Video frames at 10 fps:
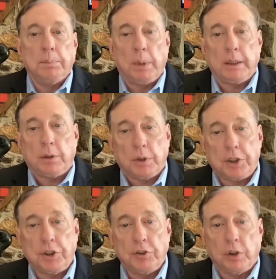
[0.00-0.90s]
But the
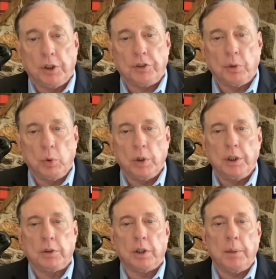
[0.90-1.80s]
Russians lost the war in
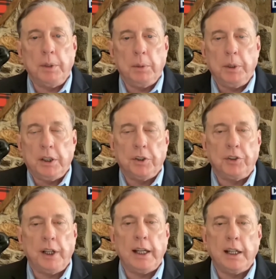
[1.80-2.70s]
the Crimea
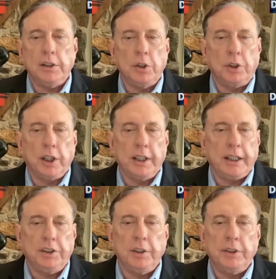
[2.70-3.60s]
because they had no
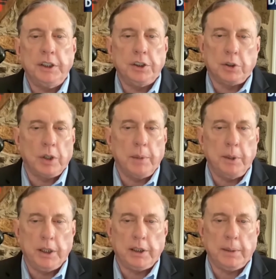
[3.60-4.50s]
connectivity to
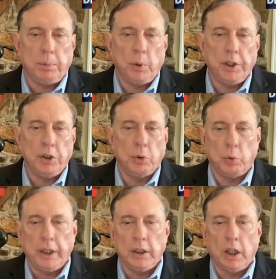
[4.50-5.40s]
Crimea at that point. No
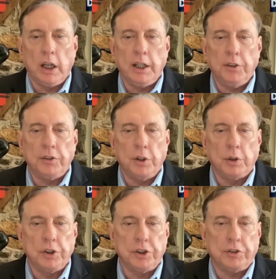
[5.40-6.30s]
rail lines, no
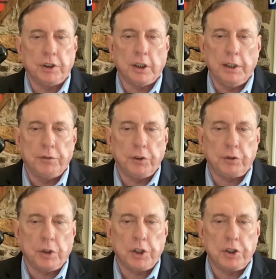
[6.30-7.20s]
logistical
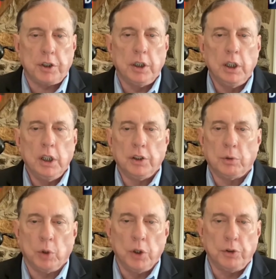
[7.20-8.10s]
infrastructure. The
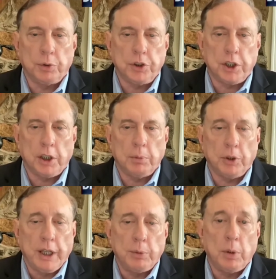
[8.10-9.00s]
roads were
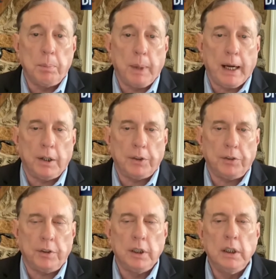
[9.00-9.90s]
terrible. They were
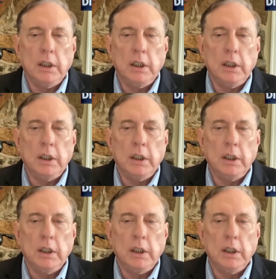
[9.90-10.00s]
embarrassed.